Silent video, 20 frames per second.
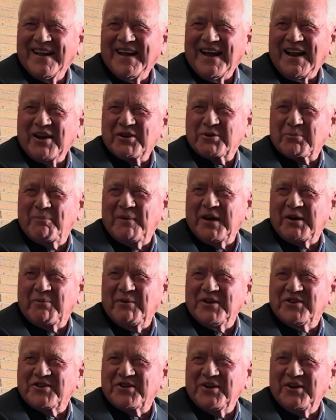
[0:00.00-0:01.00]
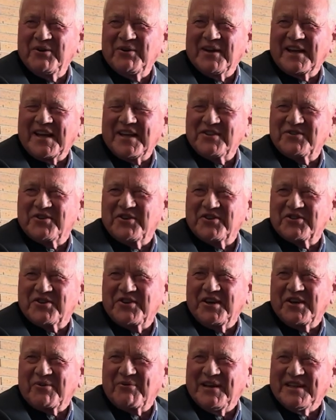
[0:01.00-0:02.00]
I'll speak with you and get your
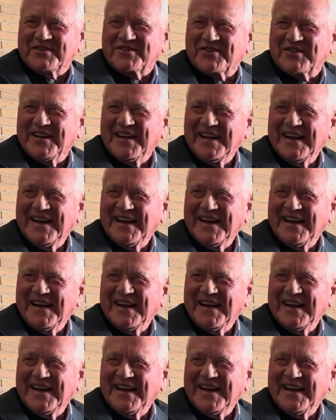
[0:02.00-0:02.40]
secrets.